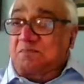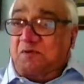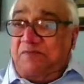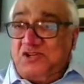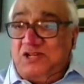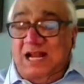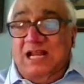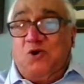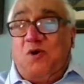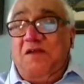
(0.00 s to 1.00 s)

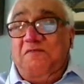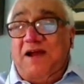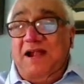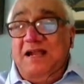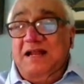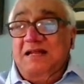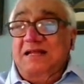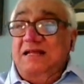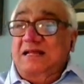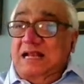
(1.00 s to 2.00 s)
professionally qualified,
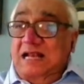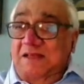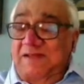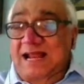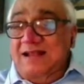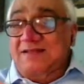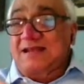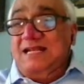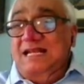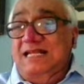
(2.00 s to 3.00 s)
living in
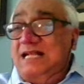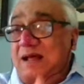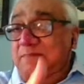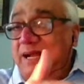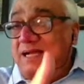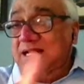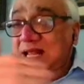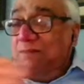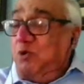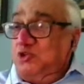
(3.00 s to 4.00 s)
cities that are better
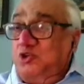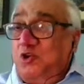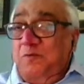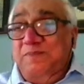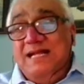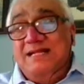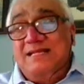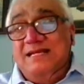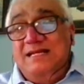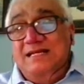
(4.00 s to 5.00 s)
than most European
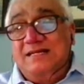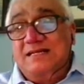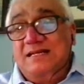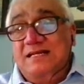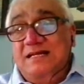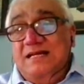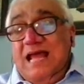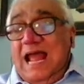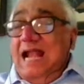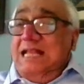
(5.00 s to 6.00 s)
cities.
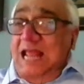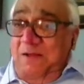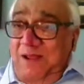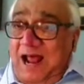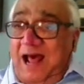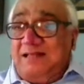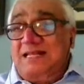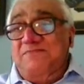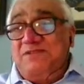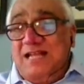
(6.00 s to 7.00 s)
And they will ask
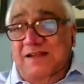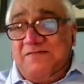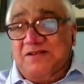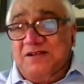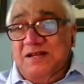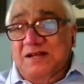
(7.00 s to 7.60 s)
themselves,